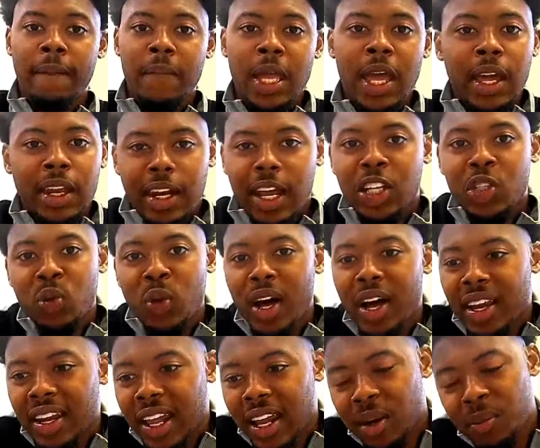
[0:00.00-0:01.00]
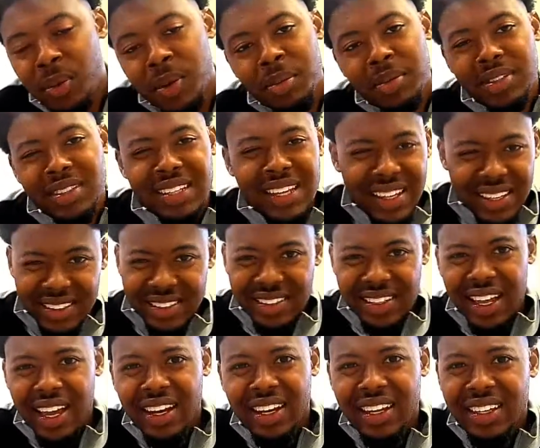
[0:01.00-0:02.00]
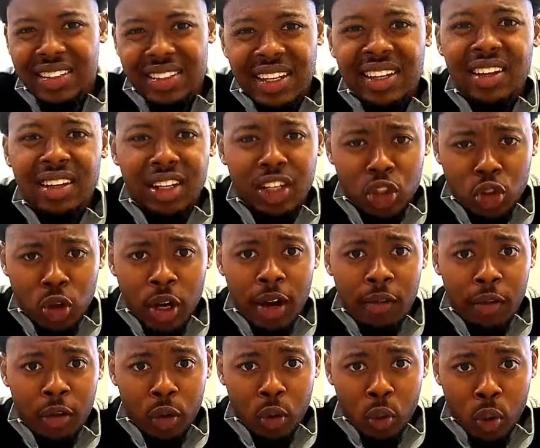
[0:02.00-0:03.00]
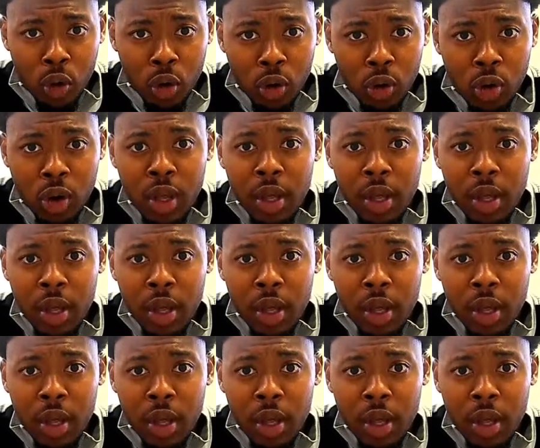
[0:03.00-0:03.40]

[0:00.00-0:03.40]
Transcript: That's why a lot of people say it's good to travel the world,